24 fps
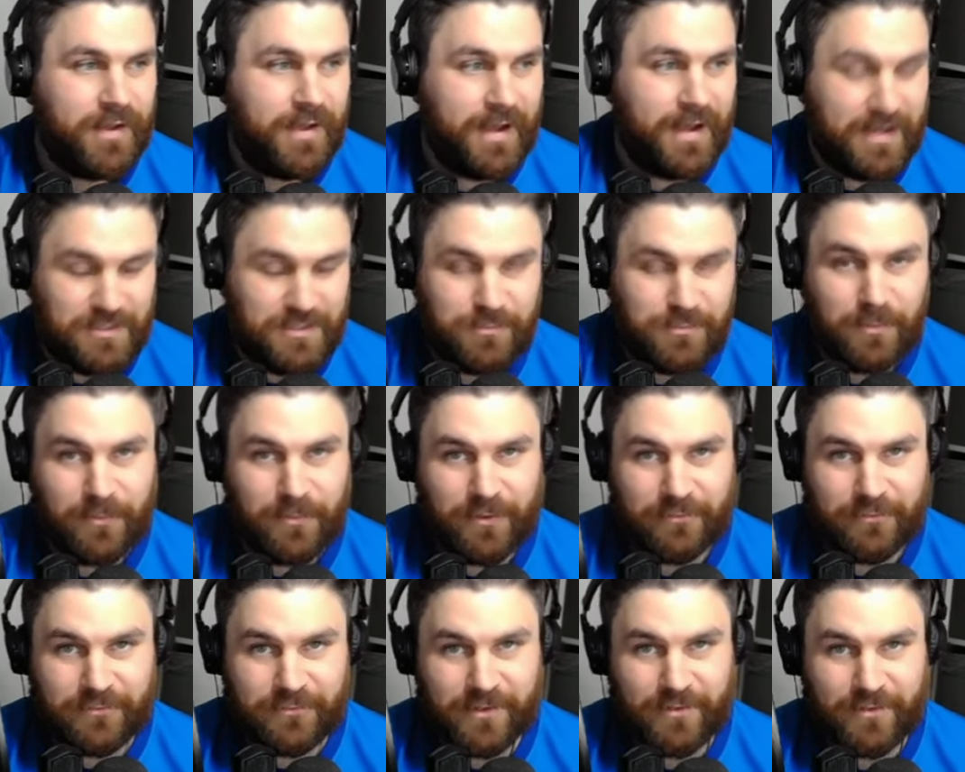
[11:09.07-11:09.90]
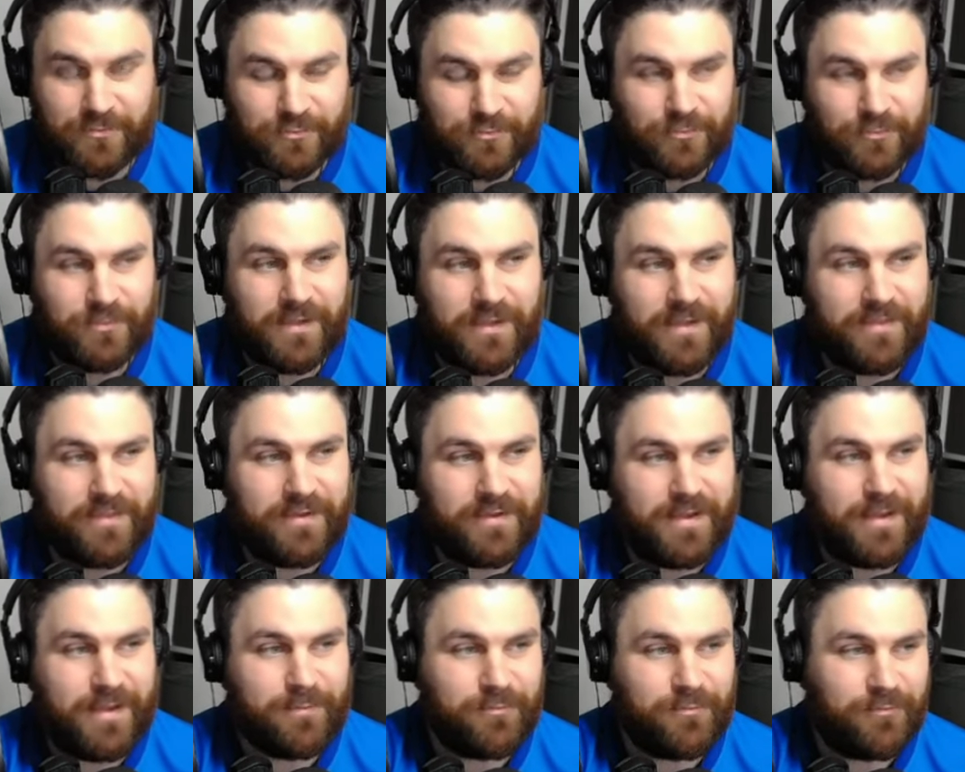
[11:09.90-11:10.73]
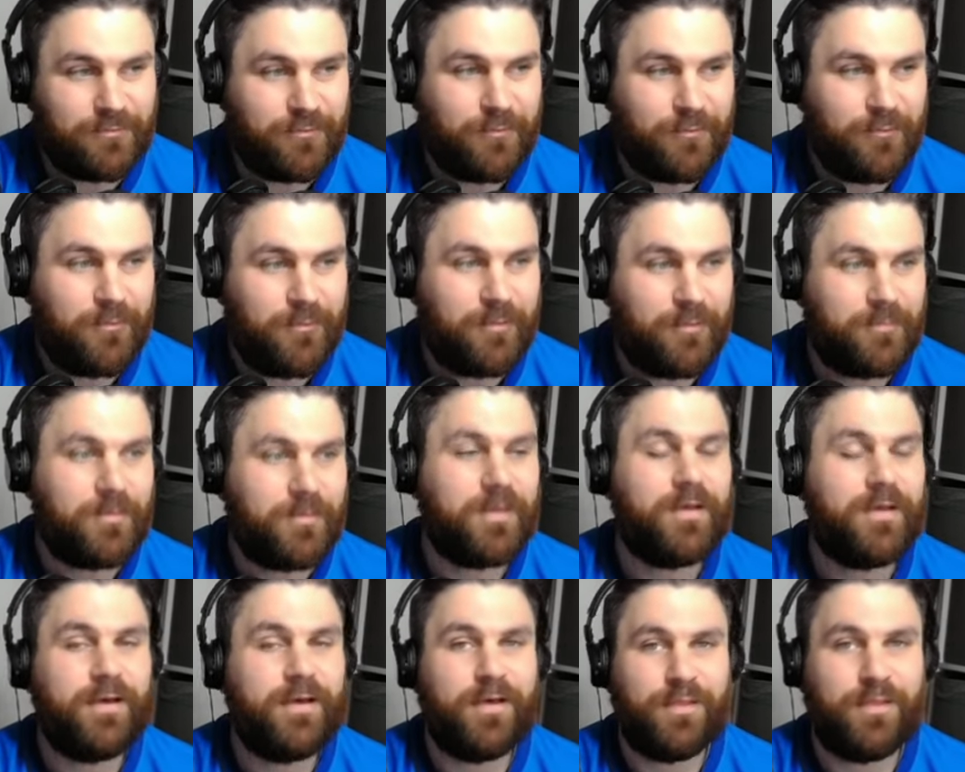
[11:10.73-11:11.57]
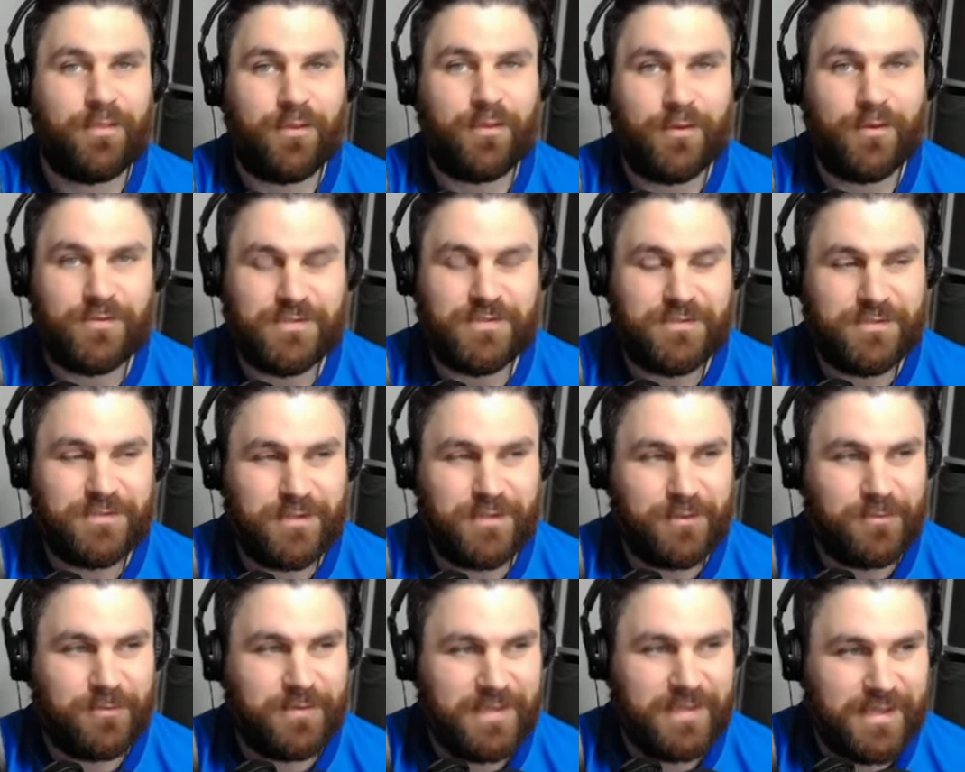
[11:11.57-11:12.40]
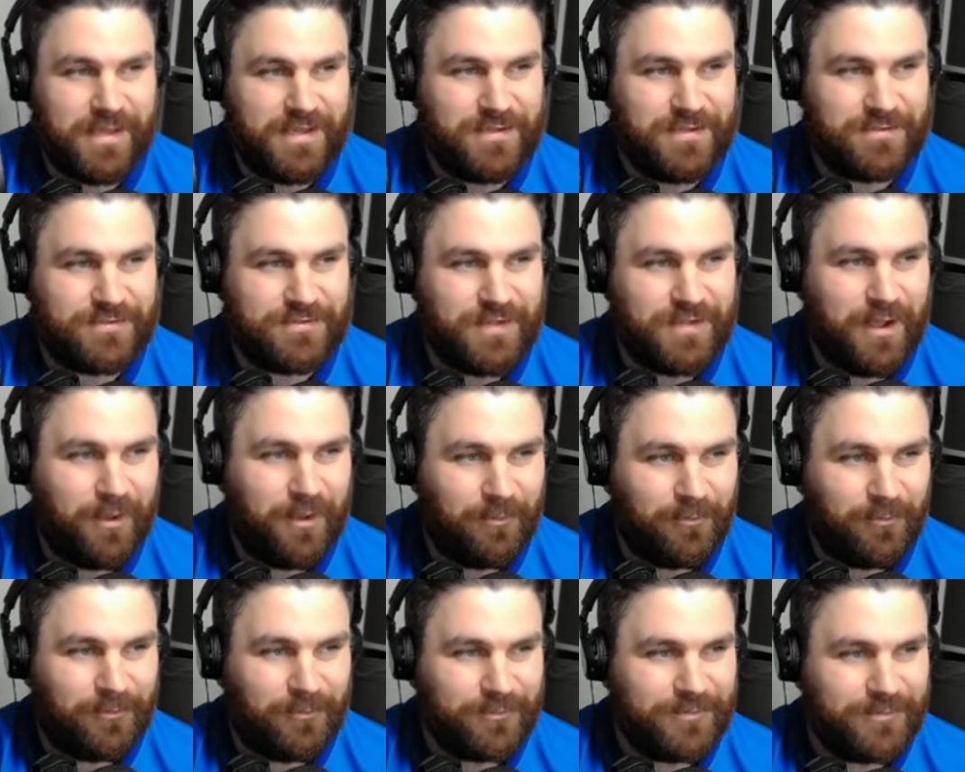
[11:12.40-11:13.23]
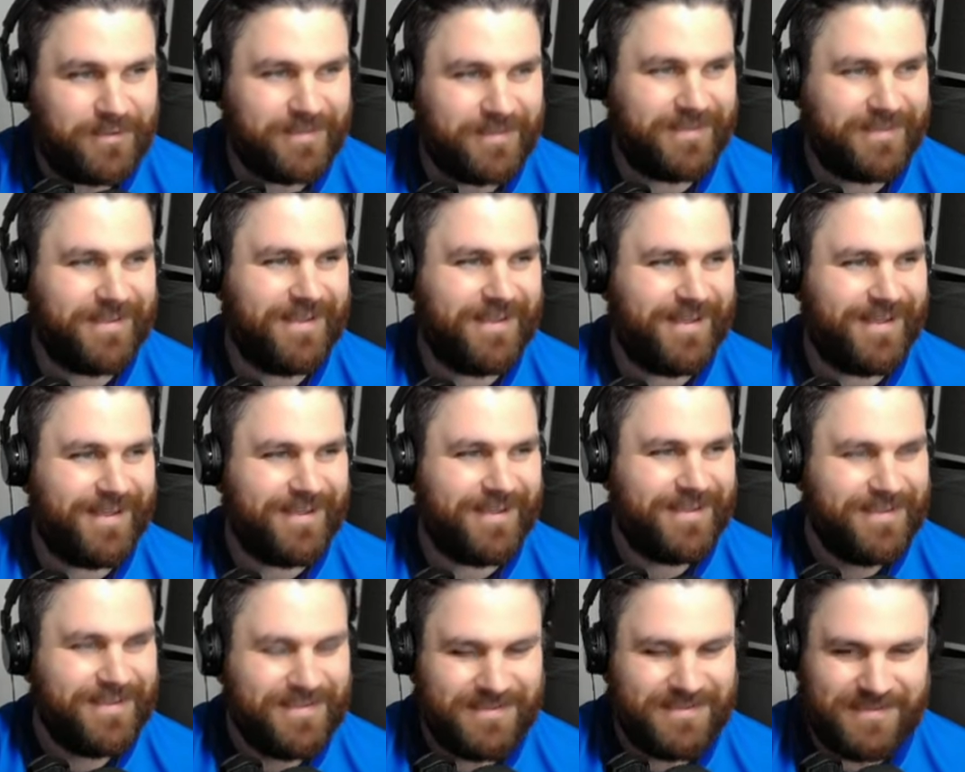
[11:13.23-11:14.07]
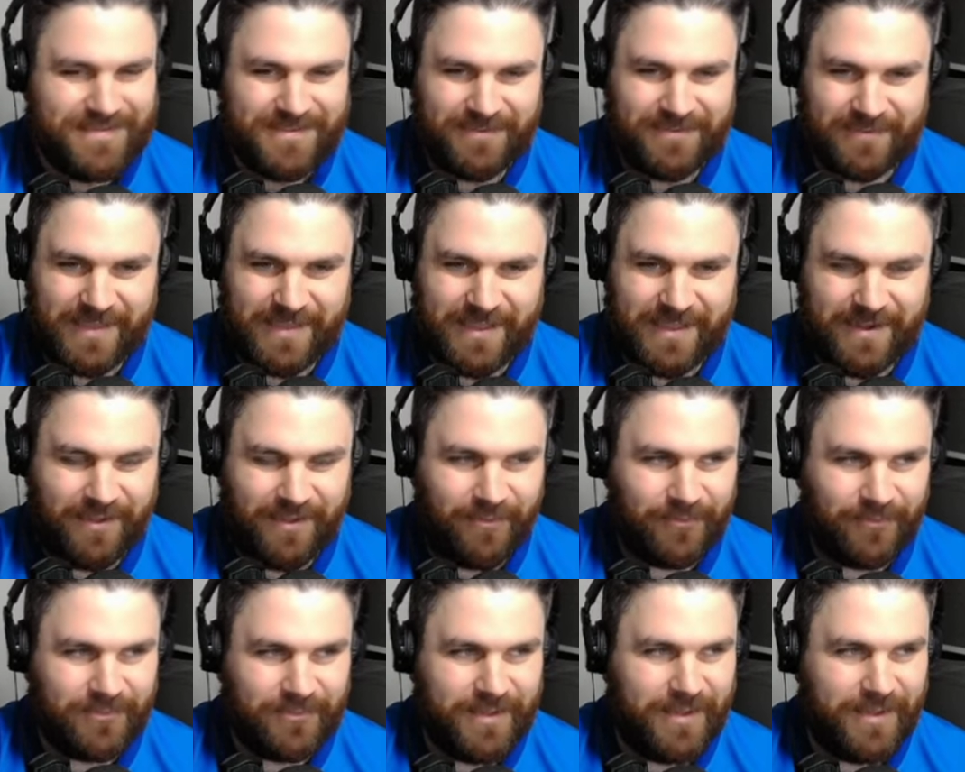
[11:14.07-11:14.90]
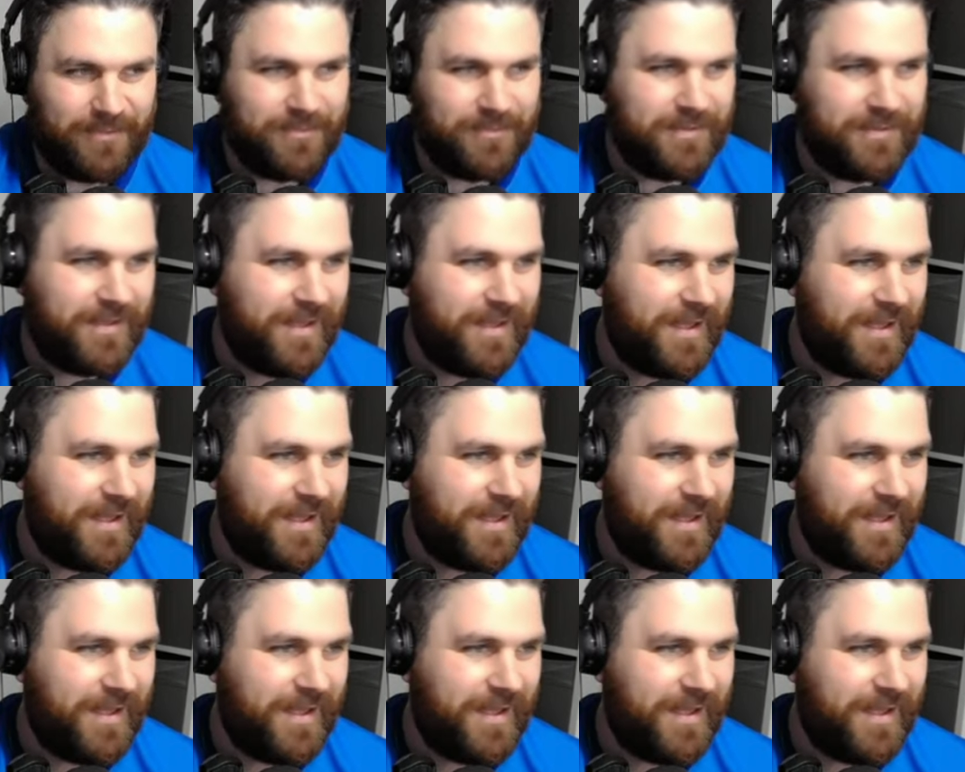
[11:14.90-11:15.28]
And it's my birthday on Sunday, the day before. I'm 32 years old. I'm getting old now.